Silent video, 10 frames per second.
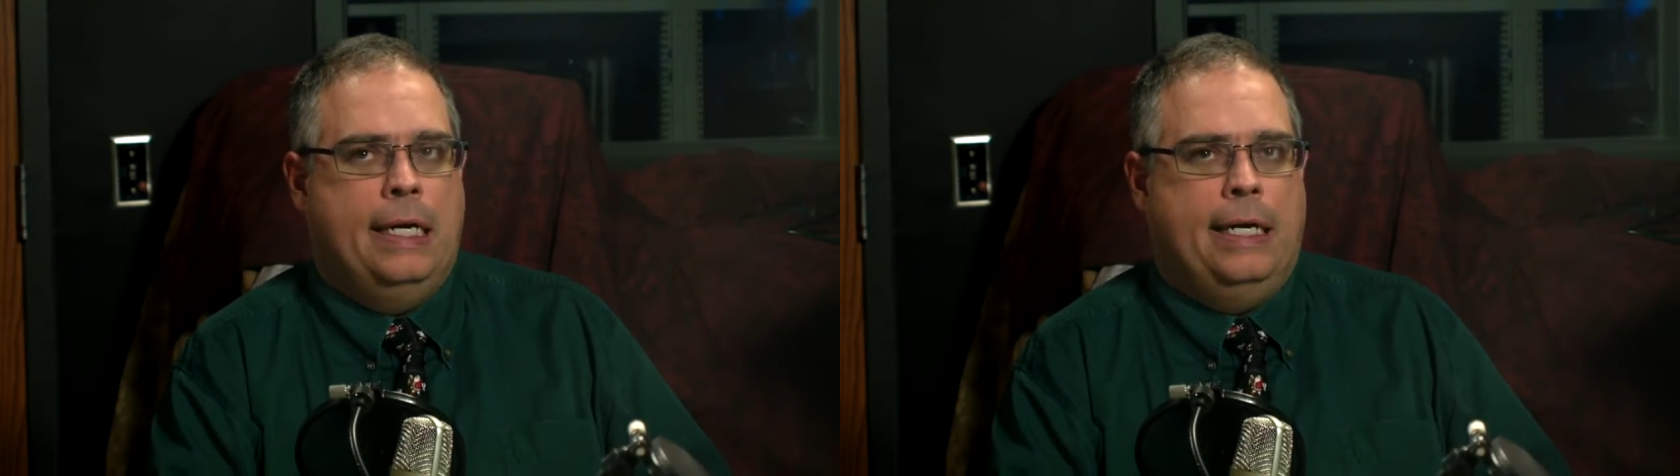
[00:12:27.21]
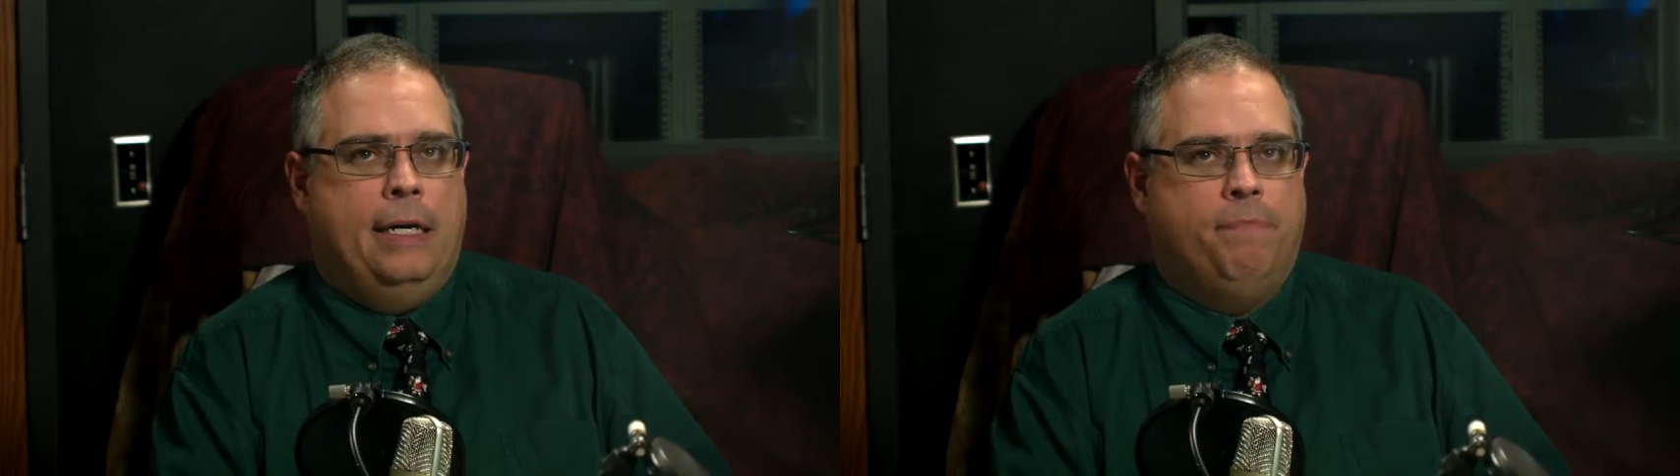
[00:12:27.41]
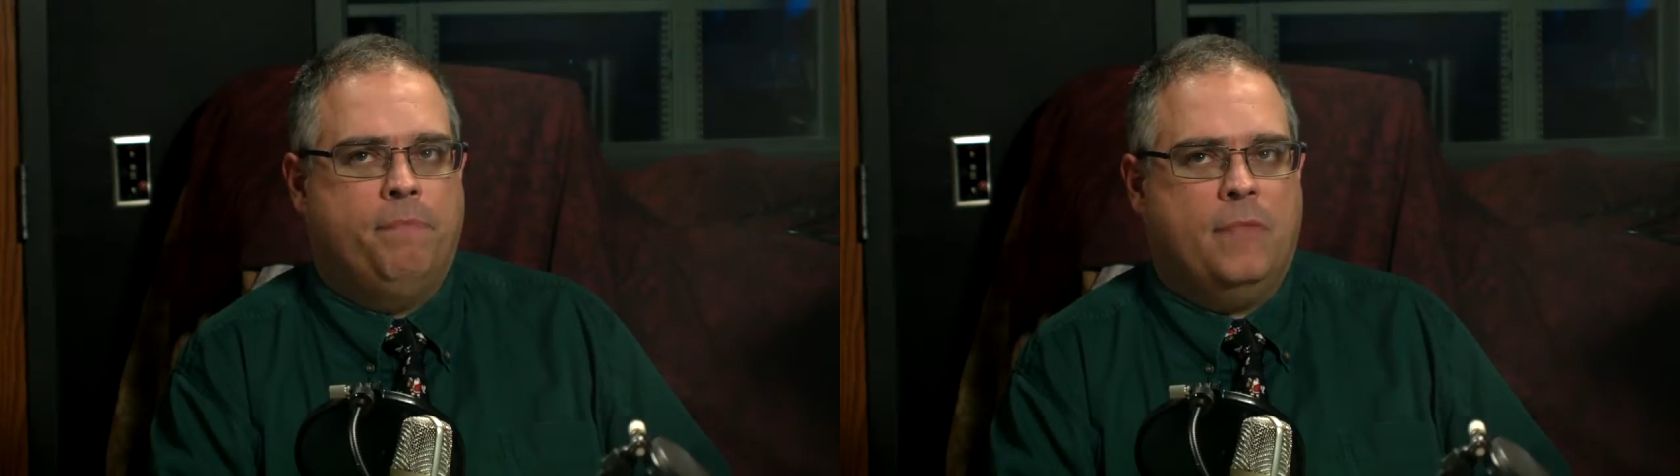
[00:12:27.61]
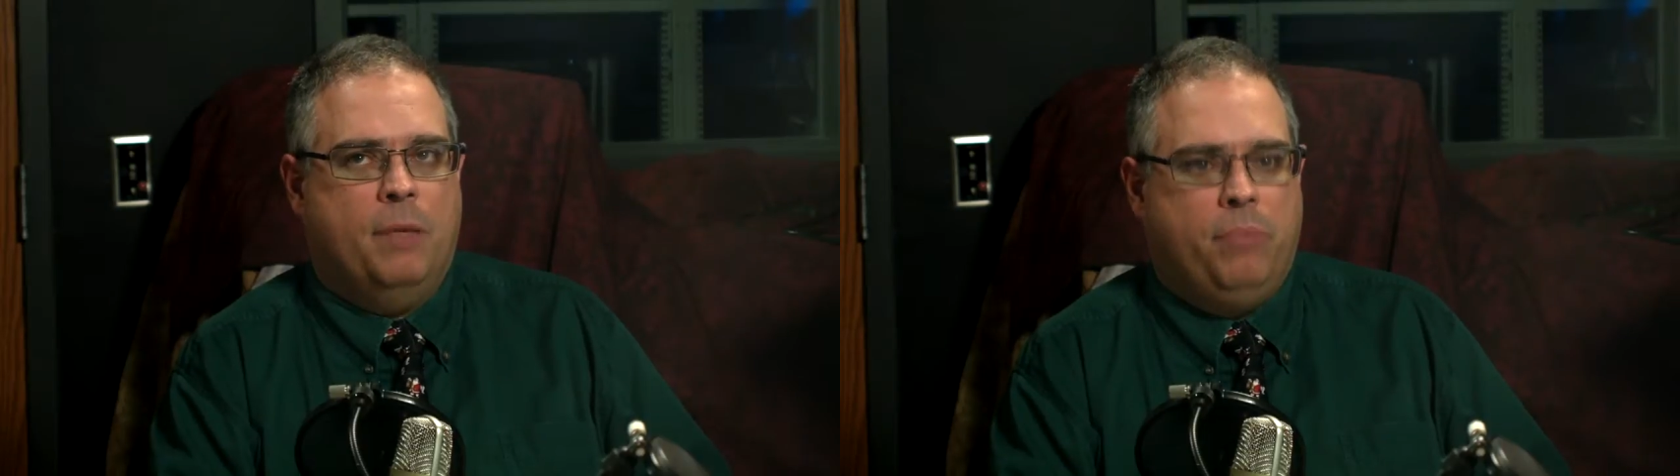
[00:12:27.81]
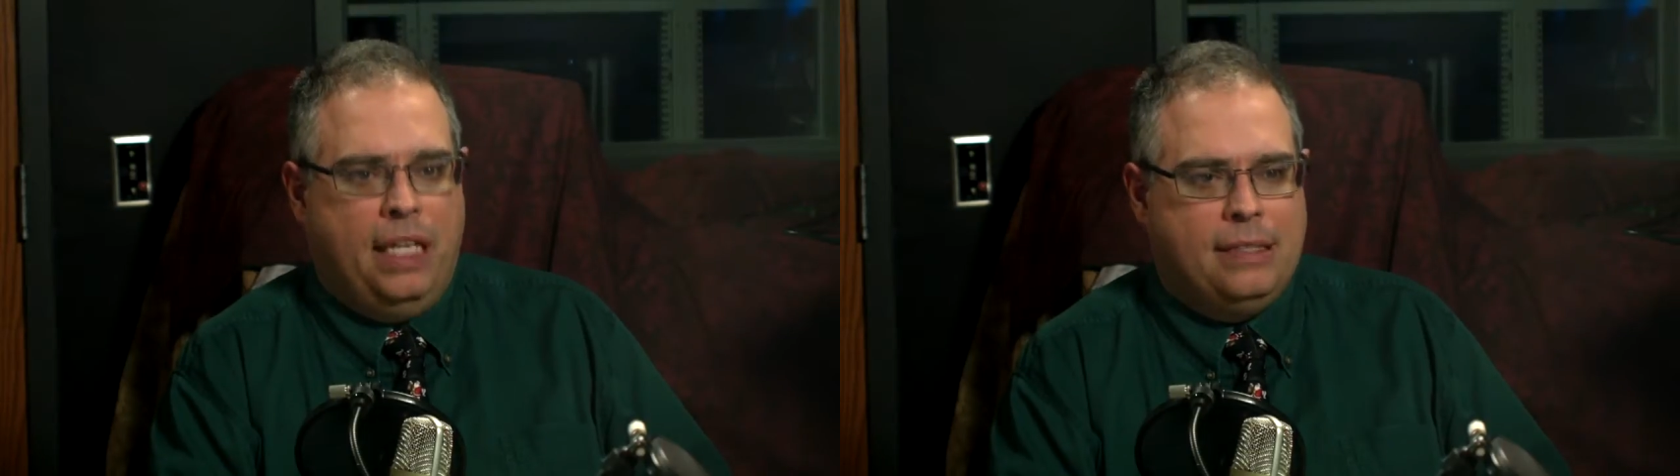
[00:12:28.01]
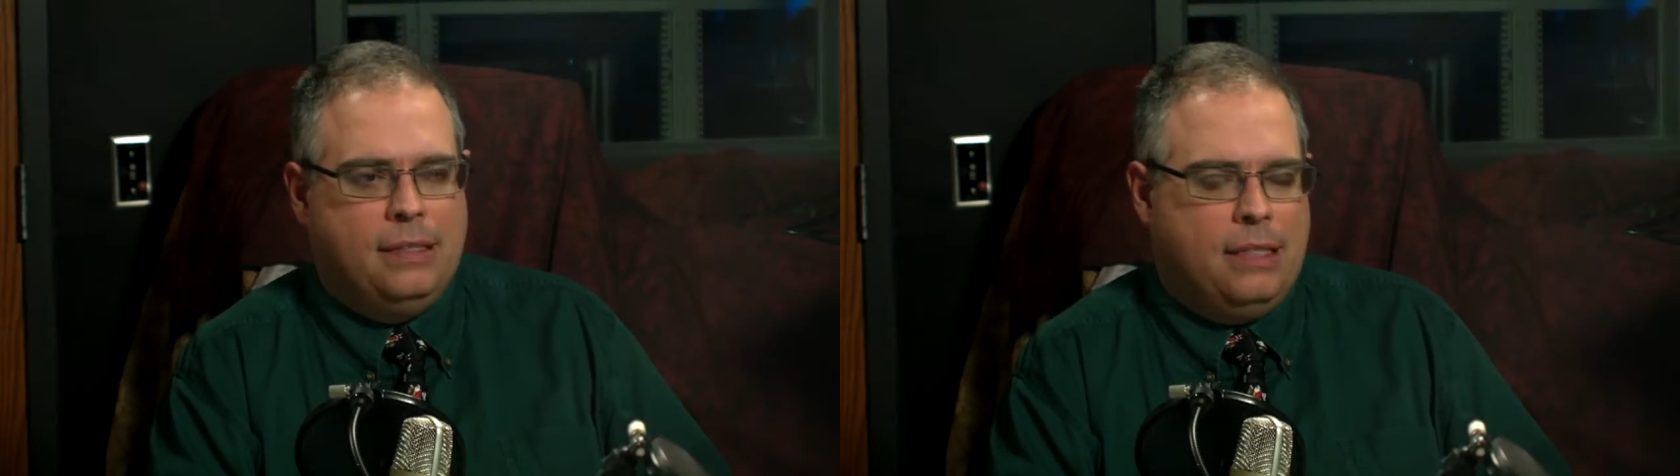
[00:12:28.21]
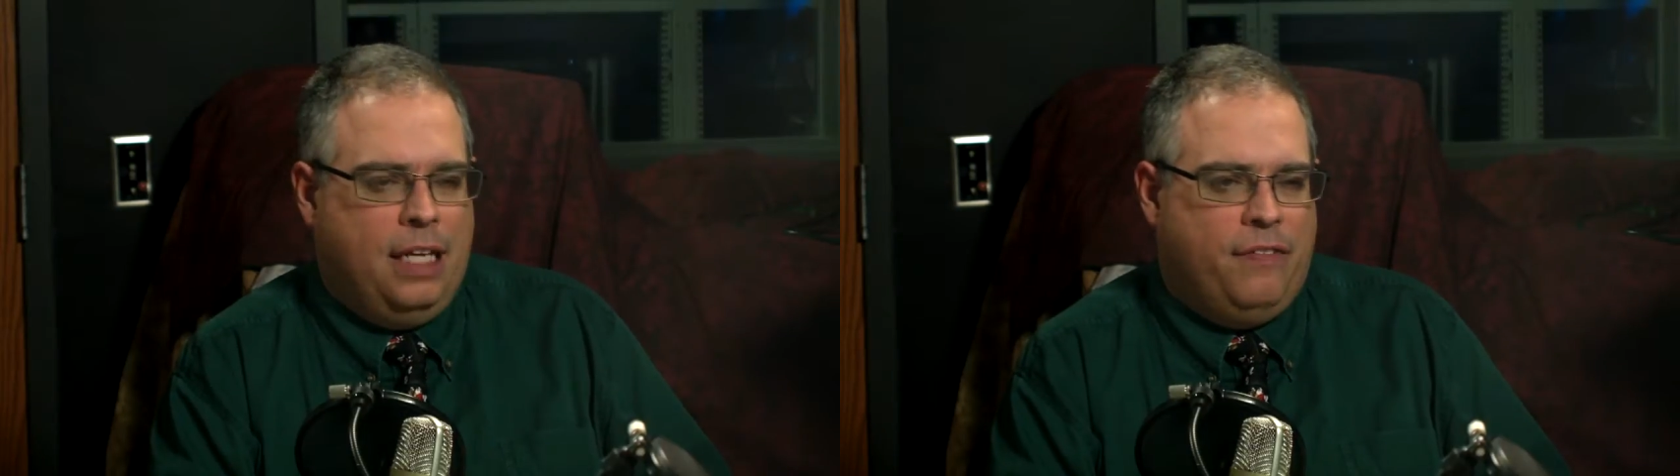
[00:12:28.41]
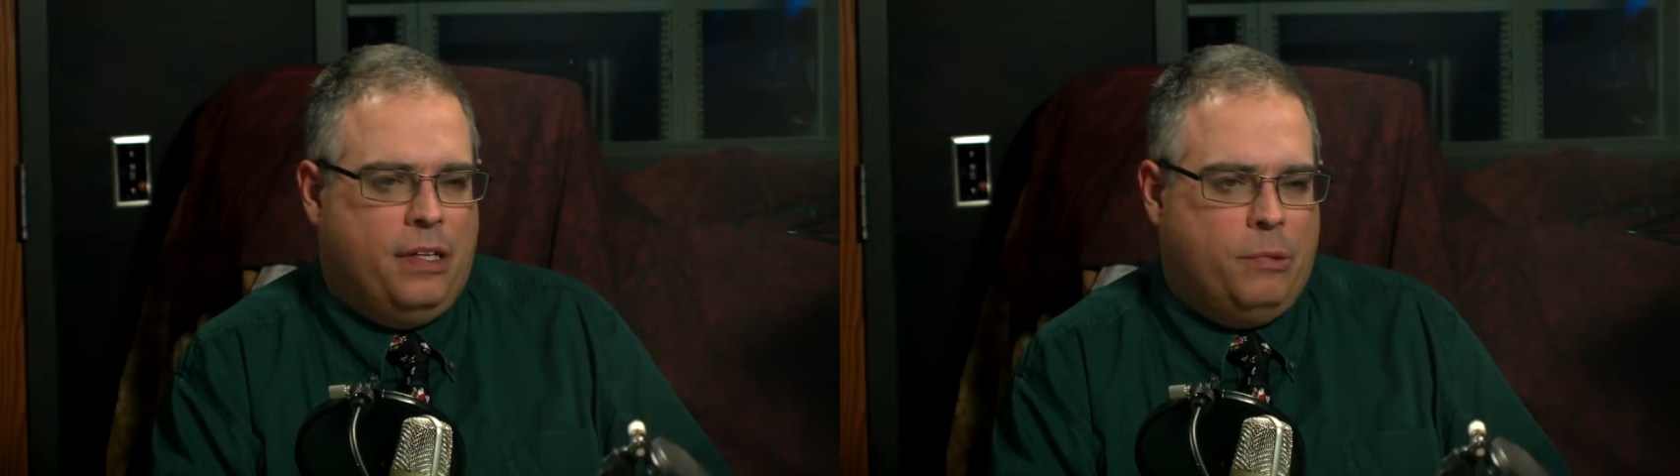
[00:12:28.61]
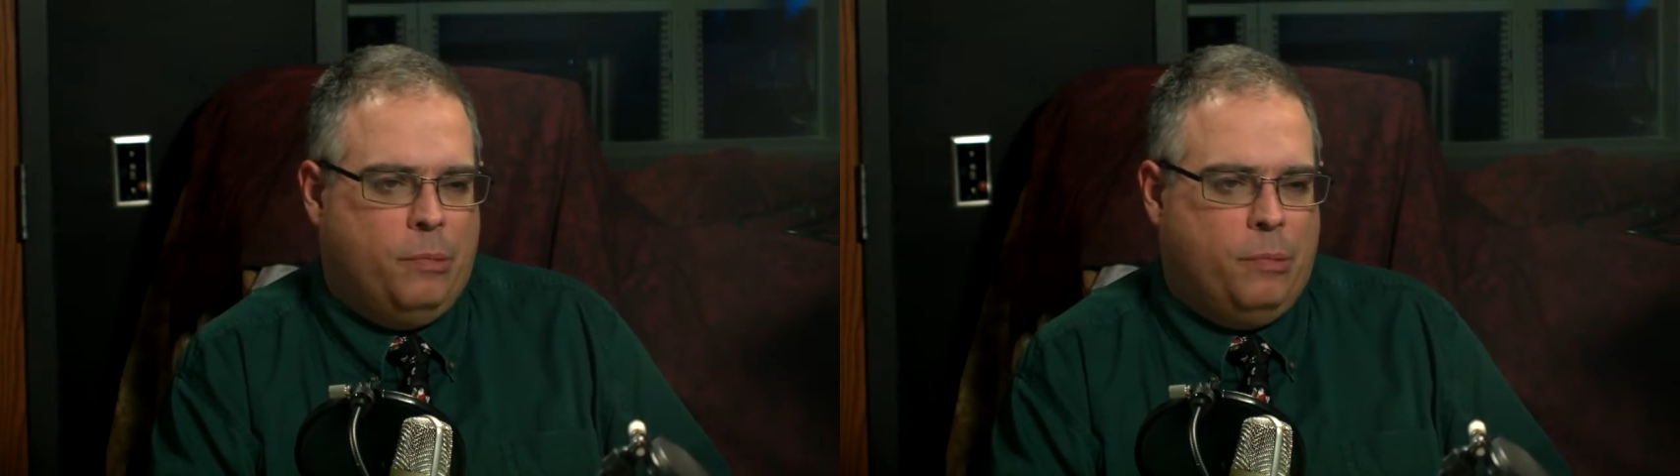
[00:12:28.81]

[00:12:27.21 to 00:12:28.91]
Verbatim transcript: um, pleasant and even to